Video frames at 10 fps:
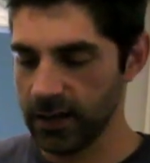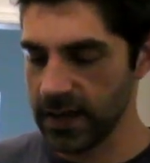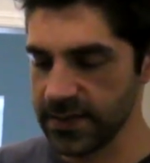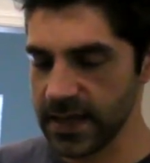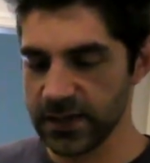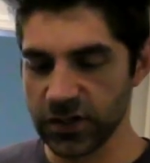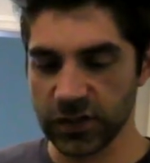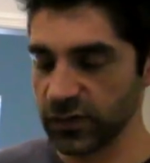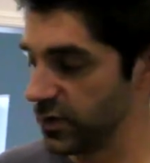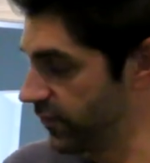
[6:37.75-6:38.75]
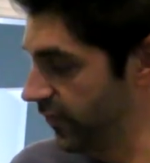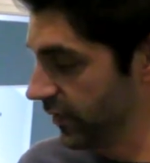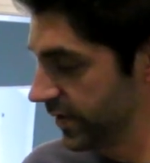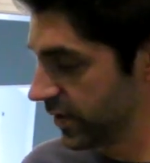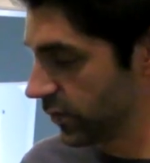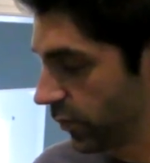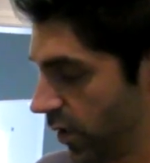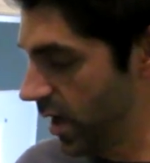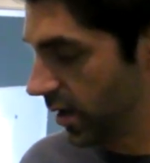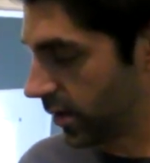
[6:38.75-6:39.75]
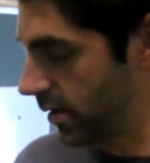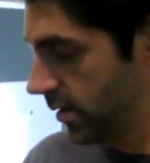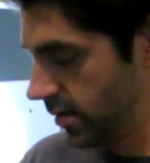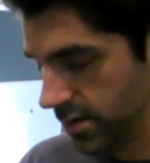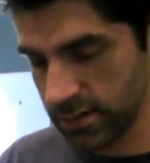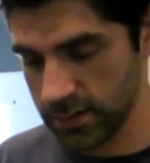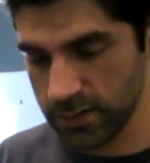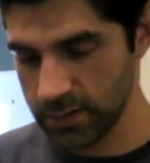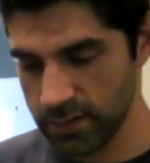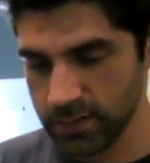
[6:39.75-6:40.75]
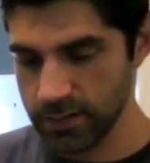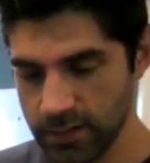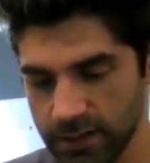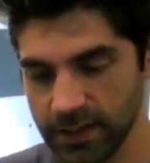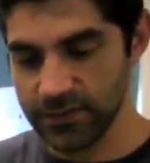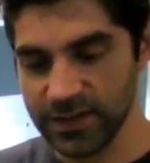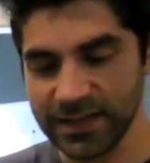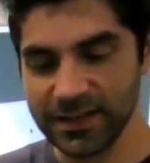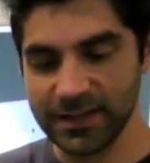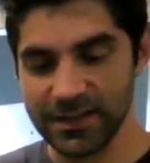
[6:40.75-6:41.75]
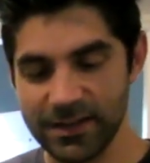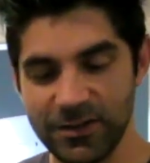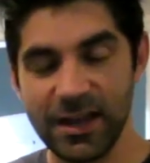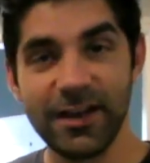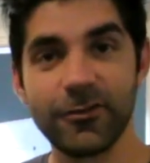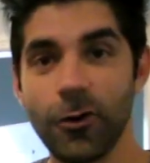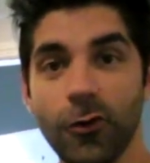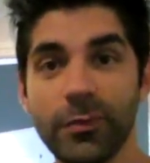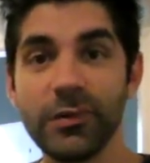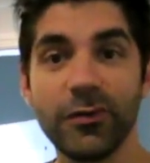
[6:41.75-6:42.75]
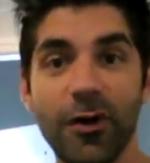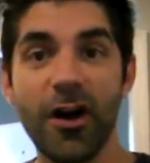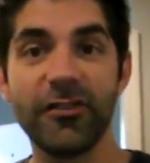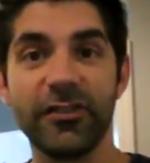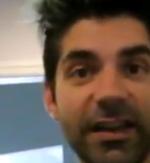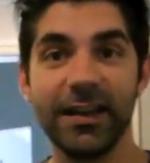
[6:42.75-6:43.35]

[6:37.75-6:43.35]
And then just fill this with water. And then you have cold brew coffee.